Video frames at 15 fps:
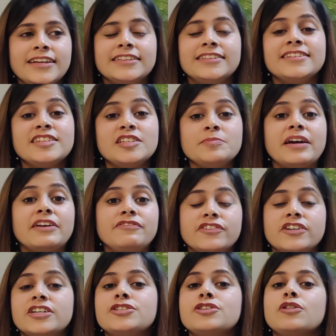This is my
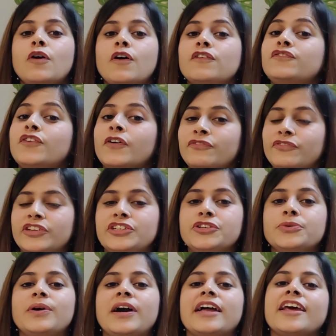first long form
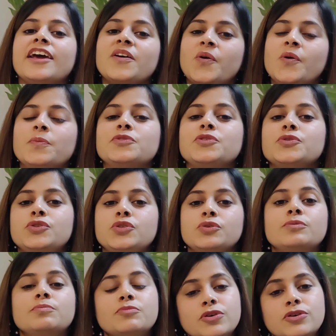video and I hope to
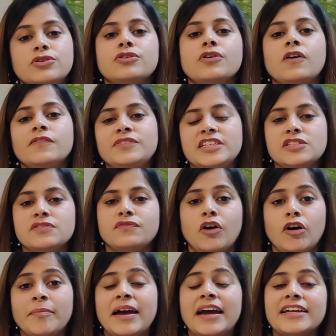do more of these
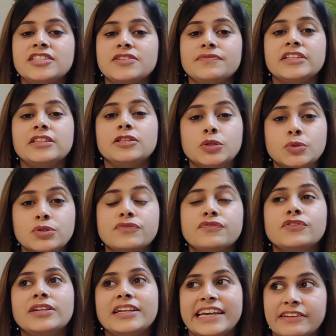formats with
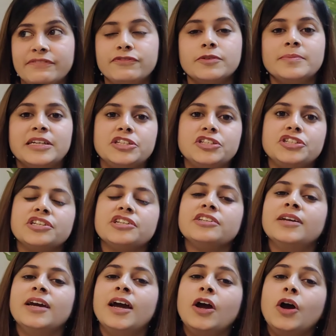useful
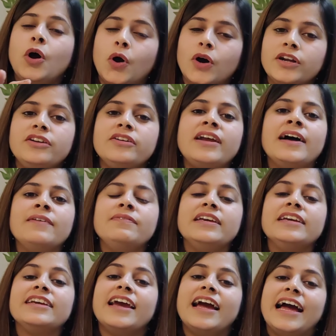information on
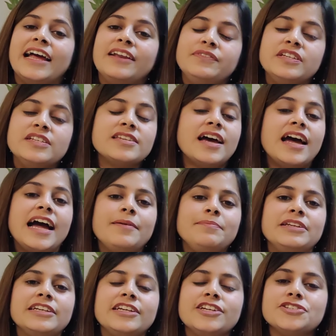traveling and visa
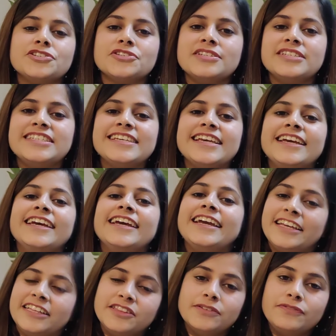applications
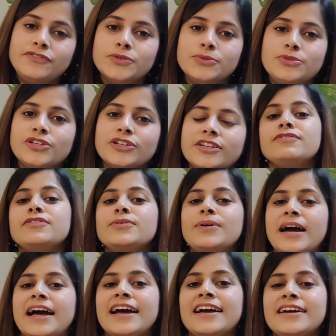in the future. If you
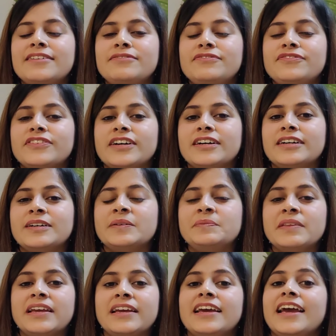
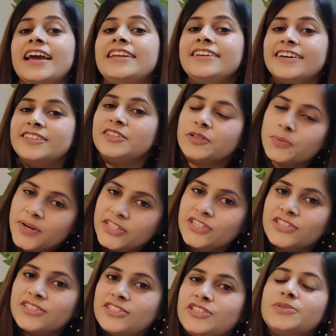have any other
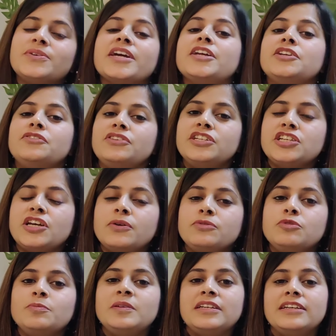questions, you can reach out
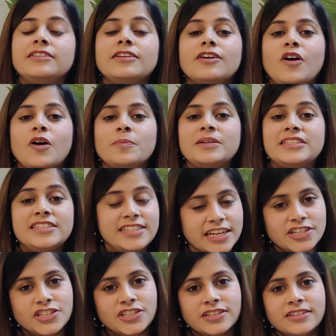to me in the comment
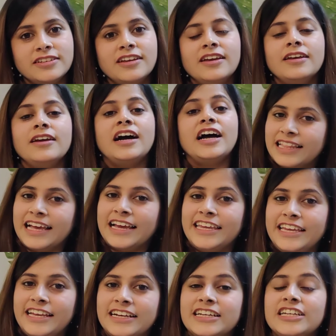section.
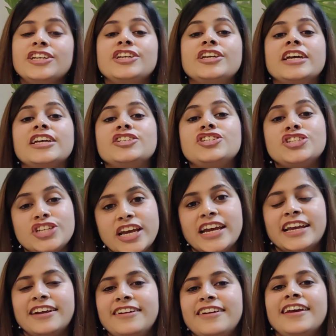Like,
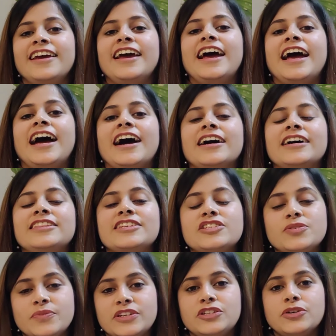share
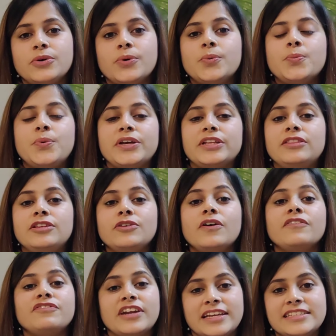this video with your
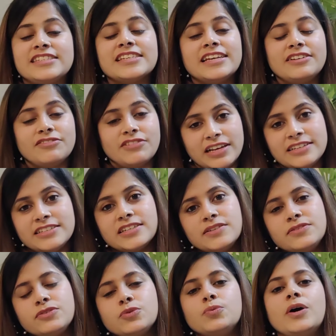friends and
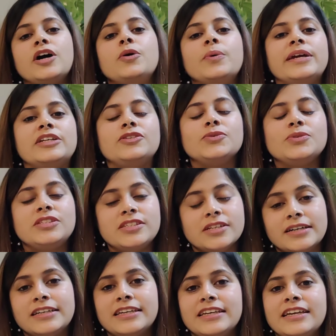relatives who are going to
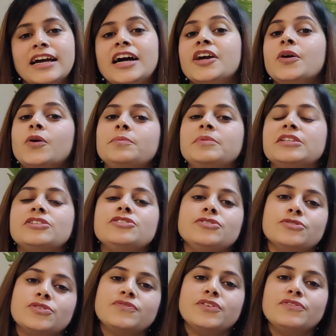Turkey. I hope it is
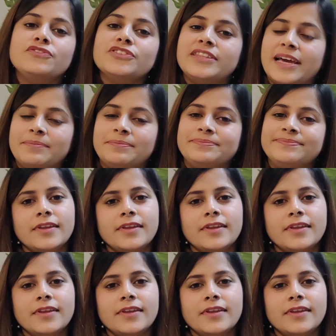useful for them.